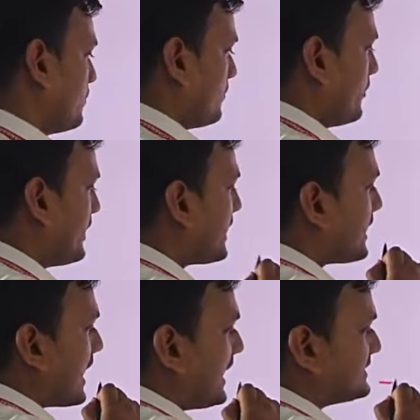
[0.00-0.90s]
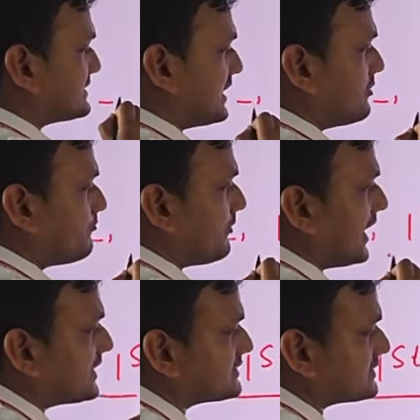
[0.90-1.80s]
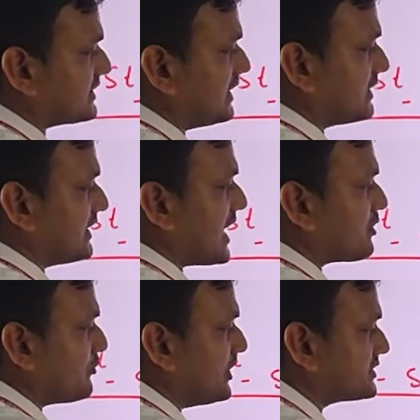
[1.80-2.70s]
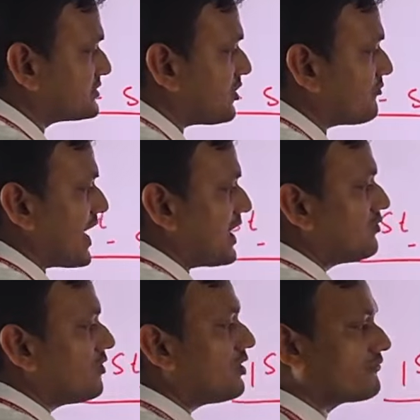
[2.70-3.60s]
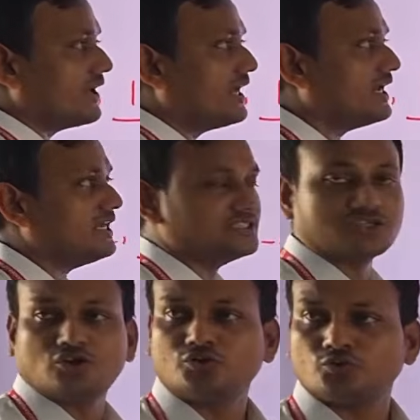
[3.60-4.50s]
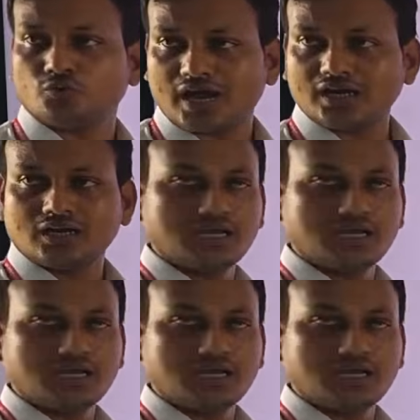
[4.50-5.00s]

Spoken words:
When I say first cell, that means the value of n is equal to 1